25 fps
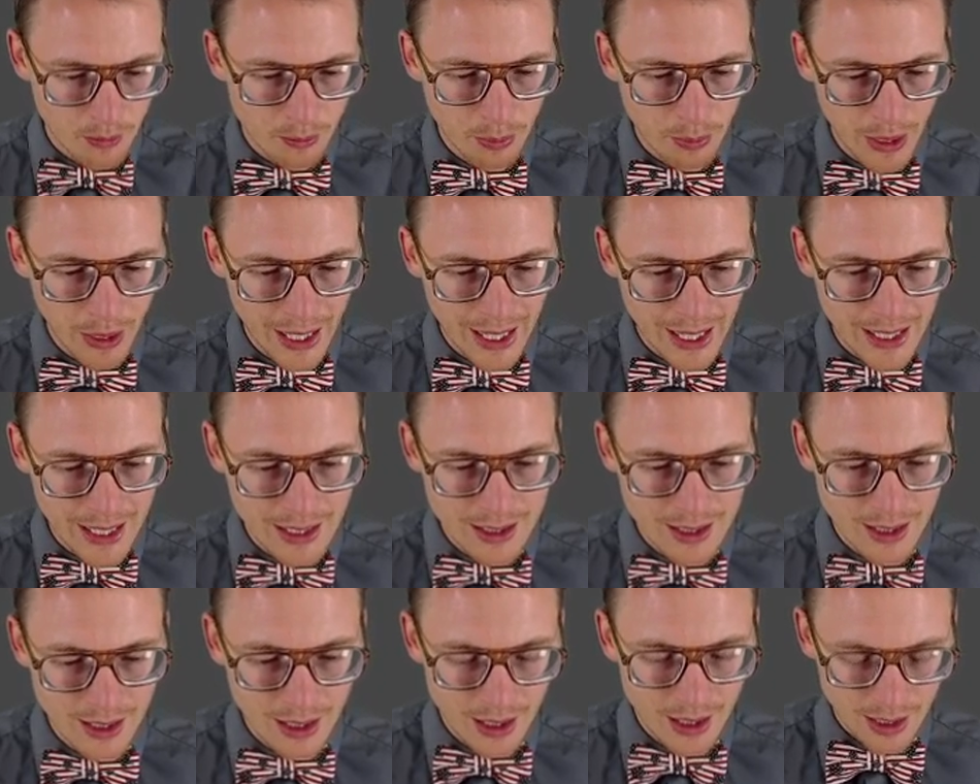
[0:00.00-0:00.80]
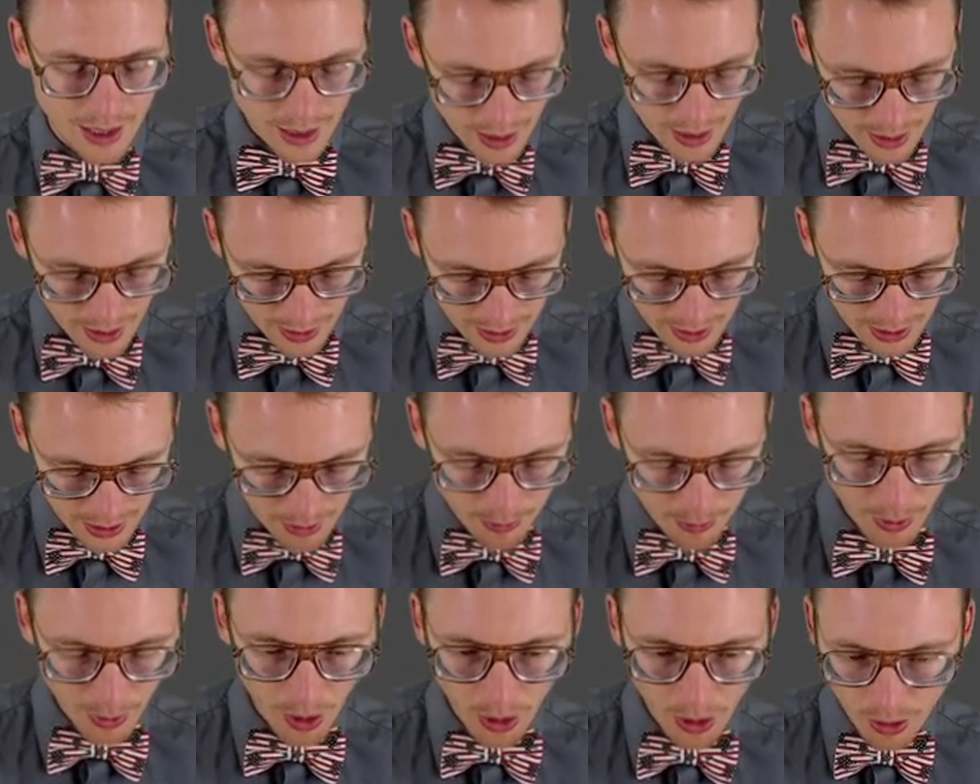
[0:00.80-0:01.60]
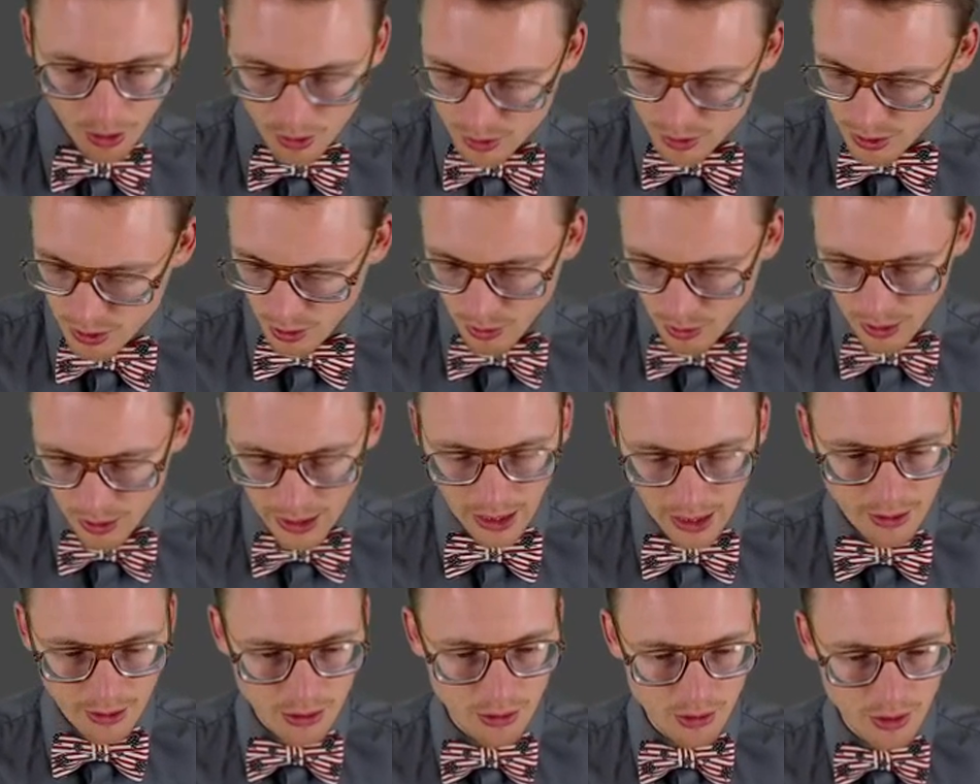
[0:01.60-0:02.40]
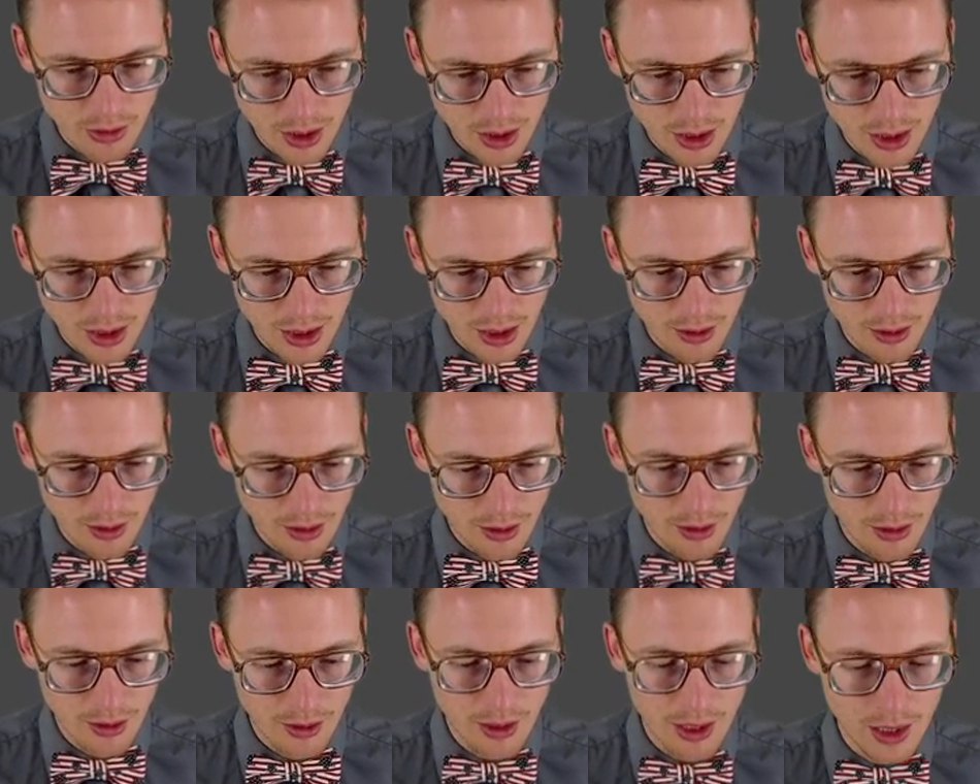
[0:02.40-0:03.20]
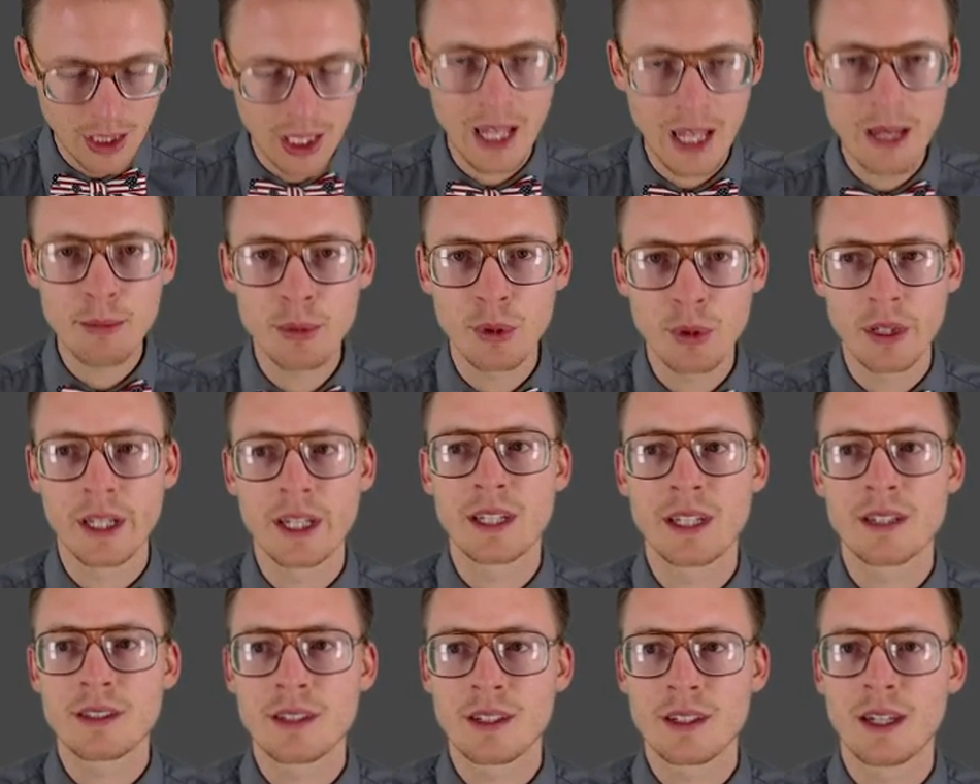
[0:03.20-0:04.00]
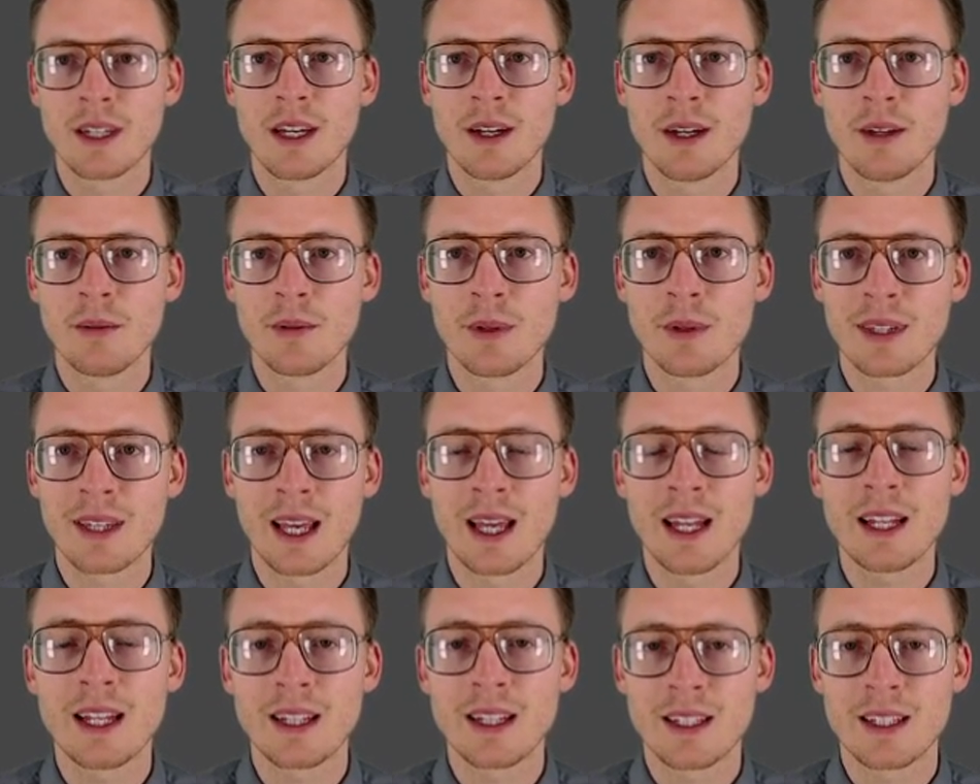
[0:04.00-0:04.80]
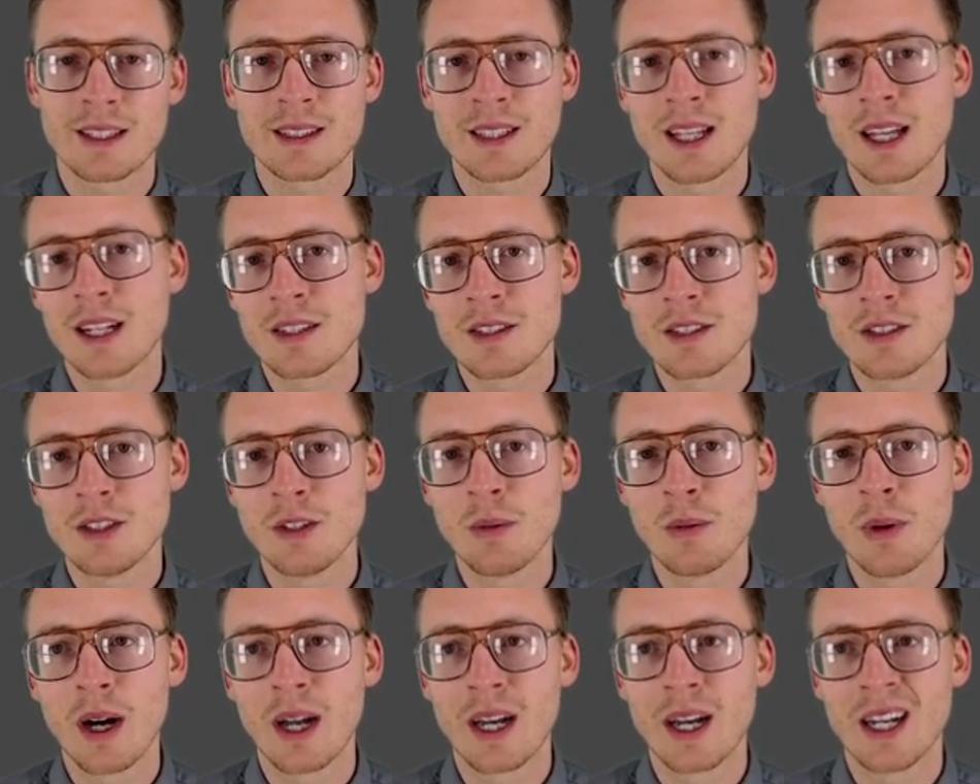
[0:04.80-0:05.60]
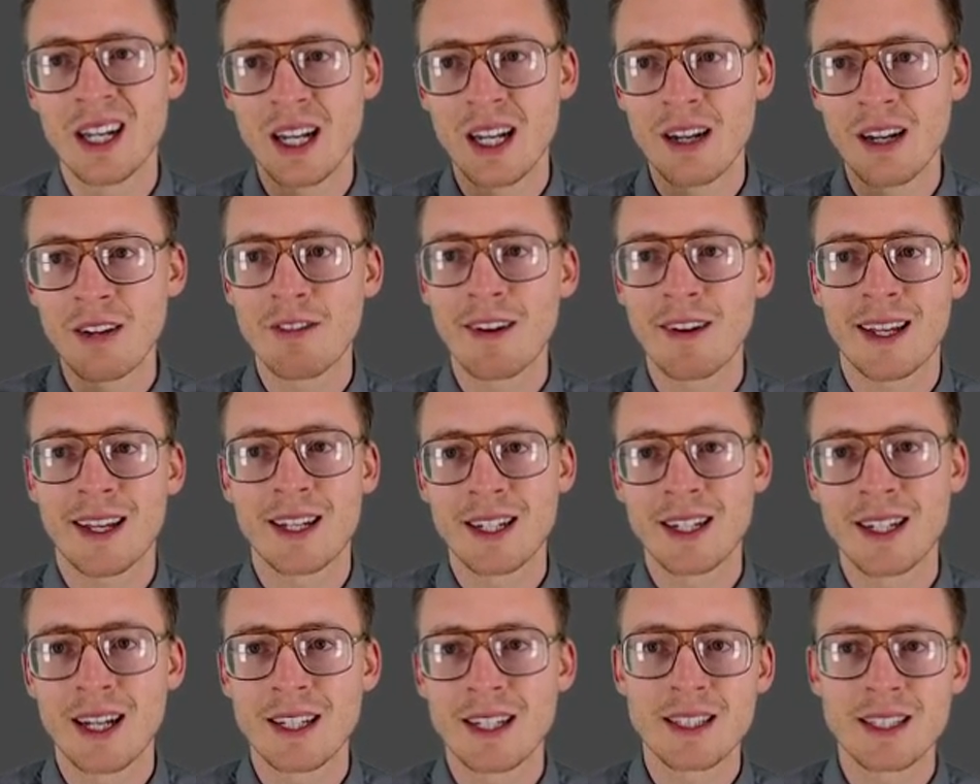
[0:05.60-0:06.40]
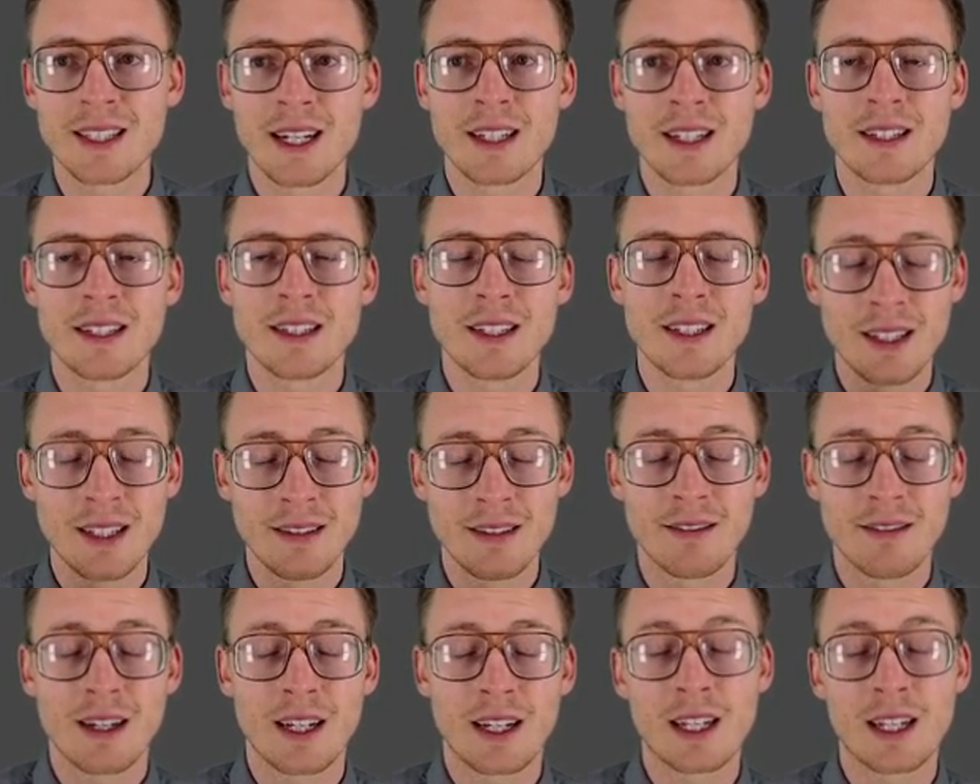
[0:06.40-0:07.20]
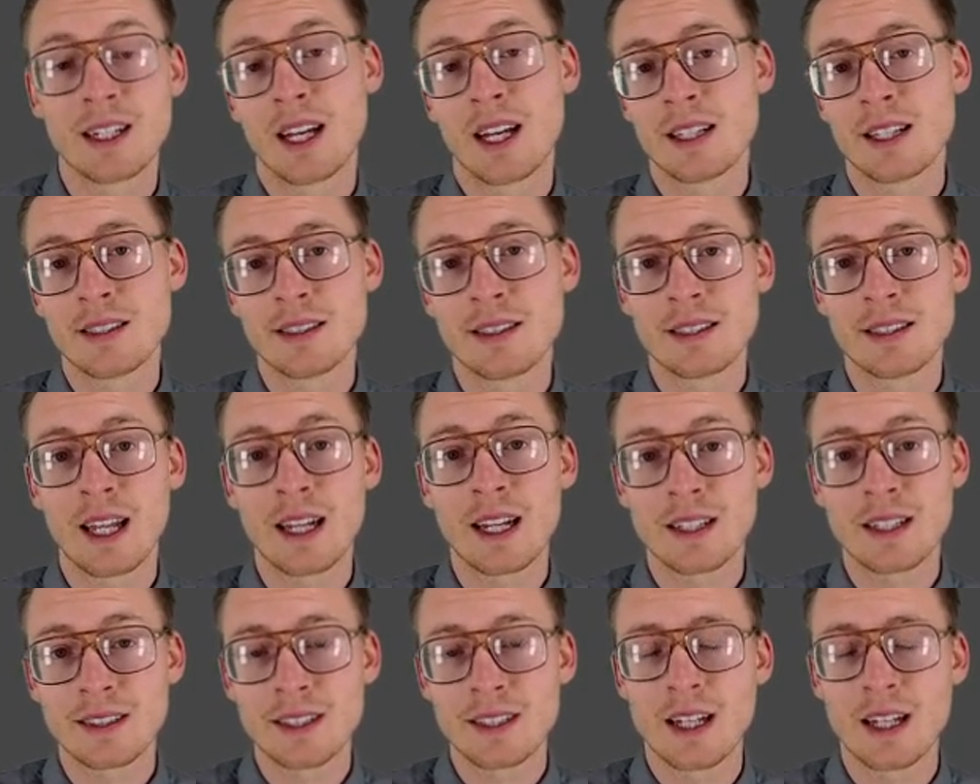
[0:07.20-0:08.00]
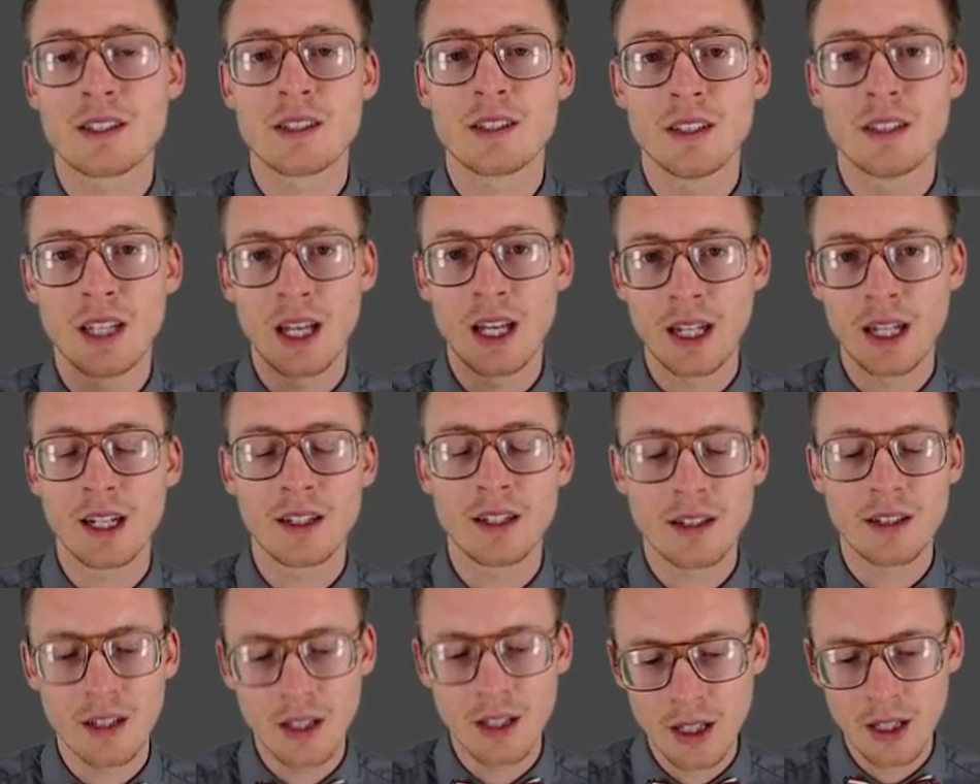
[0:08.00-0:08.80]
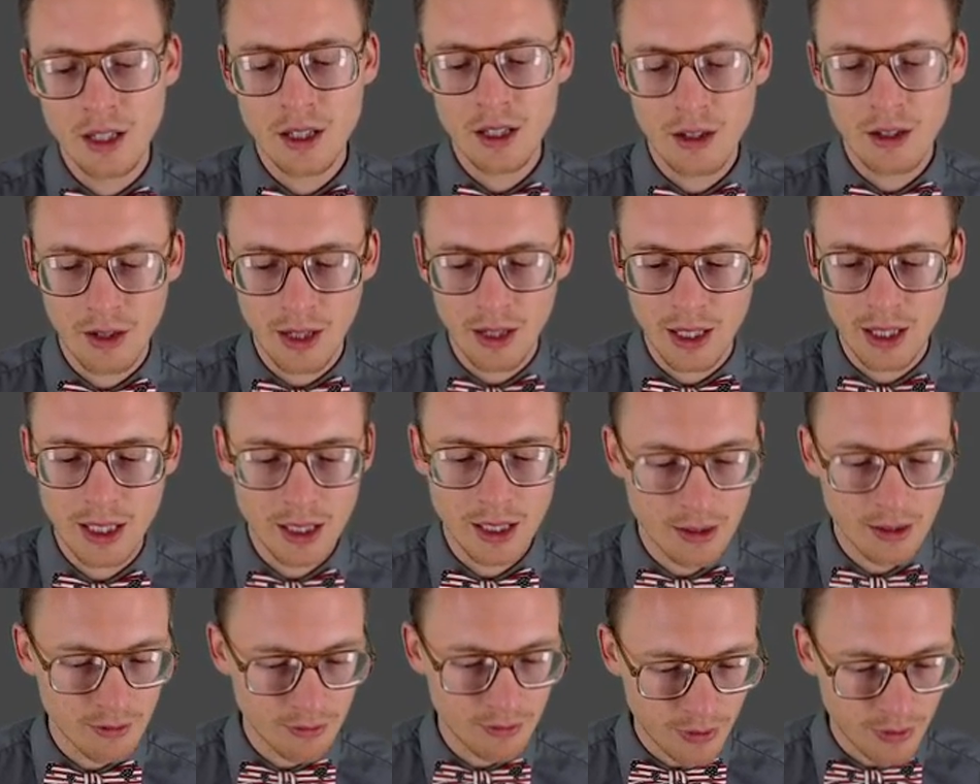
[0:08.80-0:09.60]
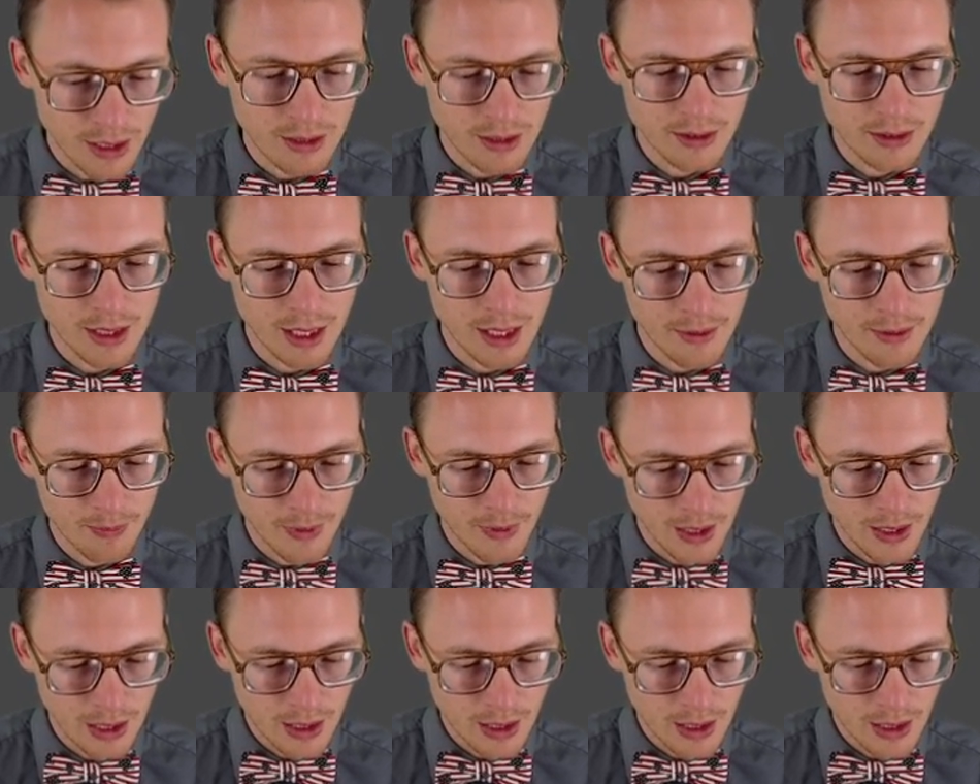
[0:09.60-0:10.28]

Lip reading: but GIMP also allows you just to label it with any extension you want, and it recognizes that extension and then correctly configures it.